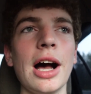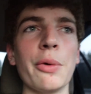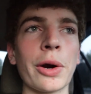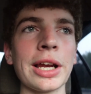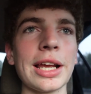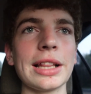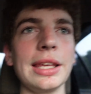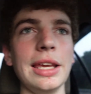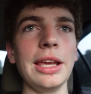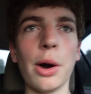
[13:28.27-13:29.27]
we're gonna get
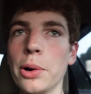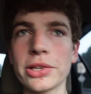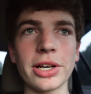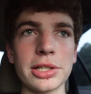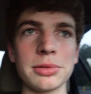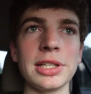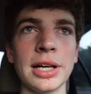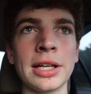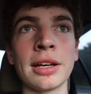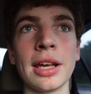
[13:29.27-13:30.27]
the whole exhaust
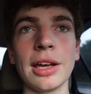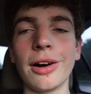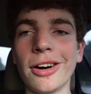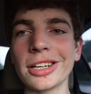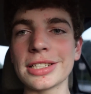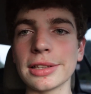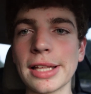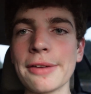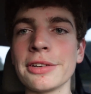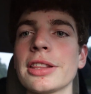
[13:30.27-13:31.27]
redone August
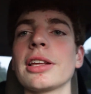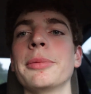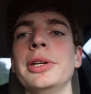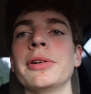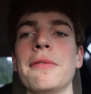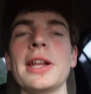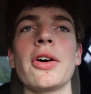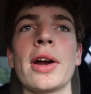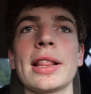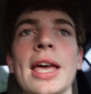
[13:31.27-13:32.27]
11th. I'll be doing a video
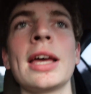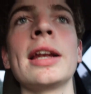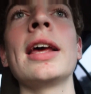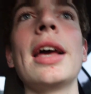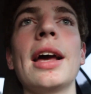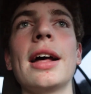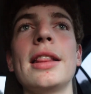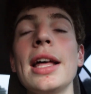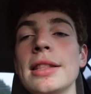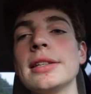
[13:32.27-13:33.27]
on it then.
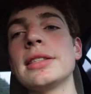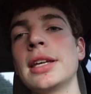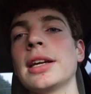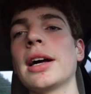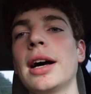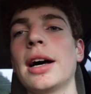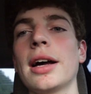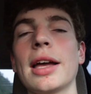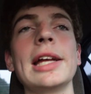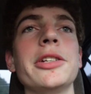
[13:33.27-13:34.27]
Then this thing,
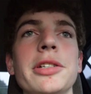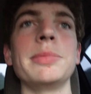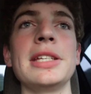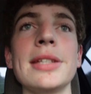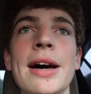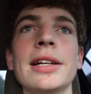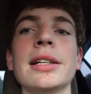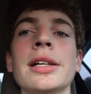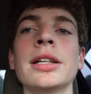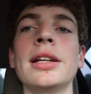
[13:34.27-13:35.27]
it should be sounding
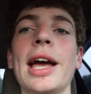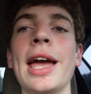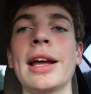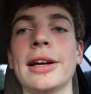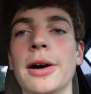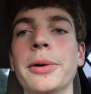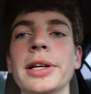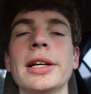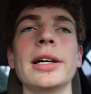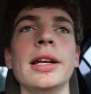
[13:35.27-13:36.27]
good and
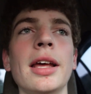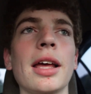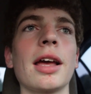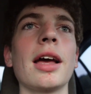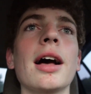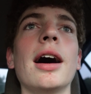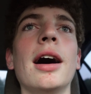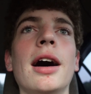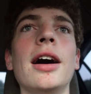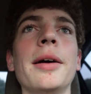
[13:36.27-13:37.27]
going good.
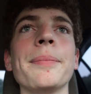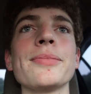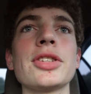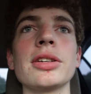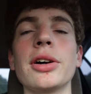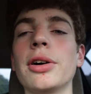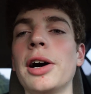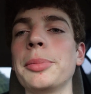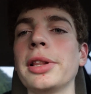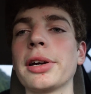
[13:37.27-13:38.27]
So
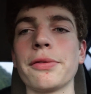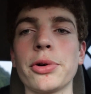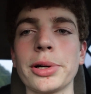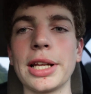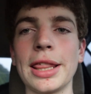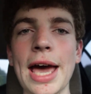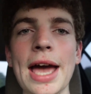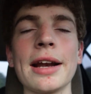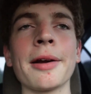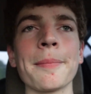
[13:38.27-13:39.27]
I'll be looking forward to that.